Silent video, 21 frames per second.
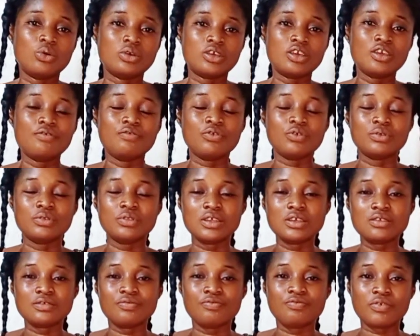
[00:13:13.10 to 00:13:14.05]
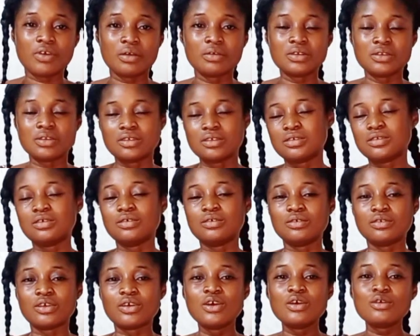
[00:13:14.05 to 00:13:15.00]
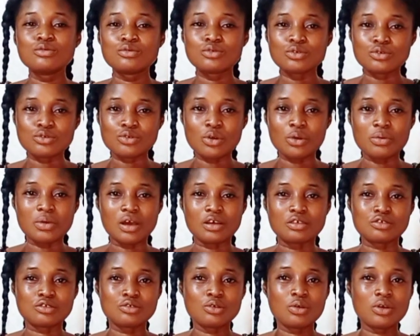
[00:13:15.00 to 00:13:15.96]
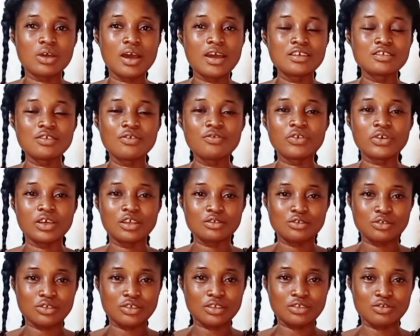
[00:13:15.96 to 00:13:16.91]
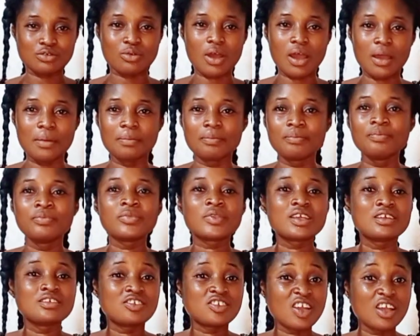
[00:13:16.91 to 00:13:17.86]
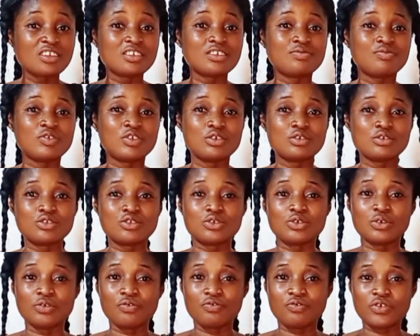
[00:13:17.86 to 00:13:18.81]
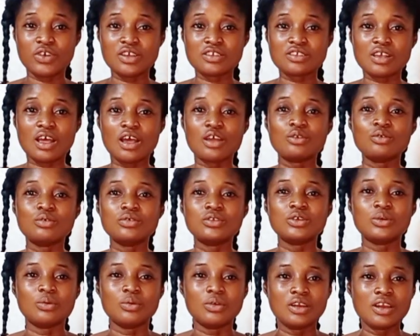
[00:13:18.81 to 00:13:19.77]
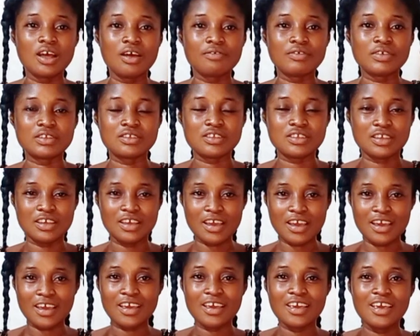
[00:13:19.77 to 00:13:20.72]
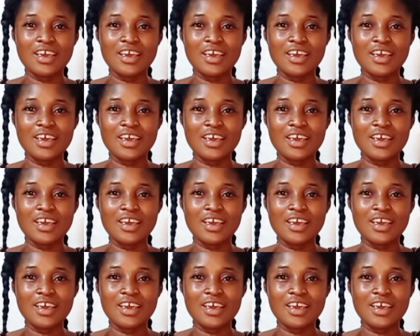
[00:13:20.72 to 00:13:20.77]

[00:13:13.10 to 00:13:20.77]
give you this very detailed tutorial. So guys, don't forget to subscribe, share this video to your friends. I know they will love it here.